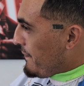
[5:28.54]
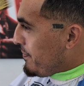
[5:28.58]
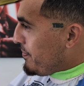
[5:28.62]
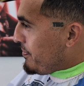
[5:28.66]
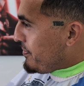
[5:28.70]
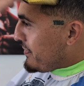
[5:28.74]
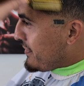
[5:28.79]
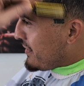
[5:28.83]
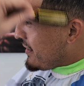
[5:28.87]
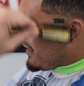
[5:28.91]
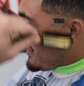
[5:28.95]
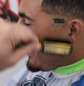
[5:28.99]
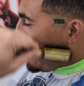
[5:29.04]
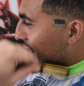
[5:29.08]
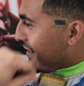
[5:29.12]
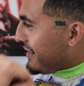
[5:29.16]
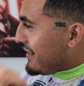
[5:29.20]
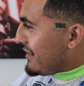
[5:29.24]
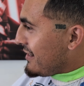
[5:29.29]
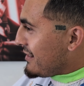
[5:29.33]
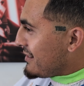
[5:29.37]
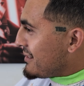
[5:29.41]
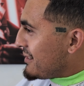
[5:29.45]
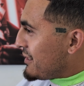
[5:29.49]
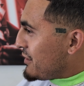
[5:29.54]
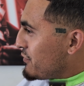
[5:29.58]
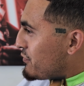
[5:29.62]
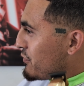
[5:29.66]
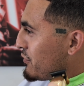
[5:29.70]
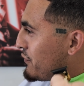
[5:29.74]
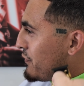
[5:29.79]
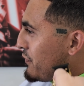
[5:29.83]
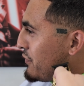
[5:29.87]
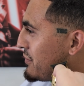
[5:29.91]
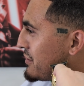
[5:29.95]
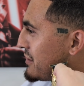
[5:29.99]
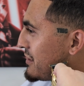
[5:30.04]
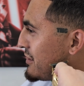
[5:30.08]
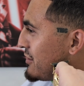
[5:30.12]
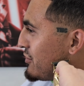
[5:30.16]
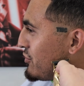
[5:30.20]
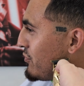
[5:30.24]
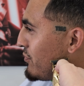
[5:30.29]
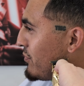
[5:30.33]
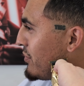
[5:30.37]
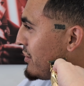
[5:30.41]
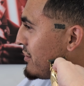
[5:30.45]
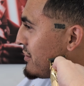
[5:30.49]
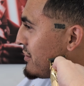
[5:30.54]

than the originals that I had set.